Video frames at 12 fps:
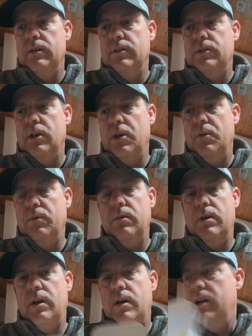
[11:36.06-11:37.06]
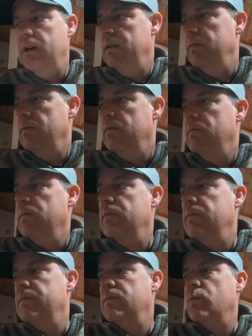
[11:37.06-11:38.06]
So
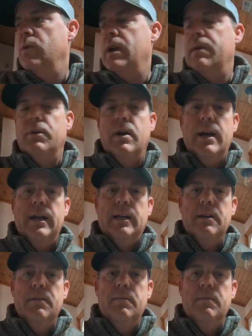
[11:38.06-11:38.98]
whenever I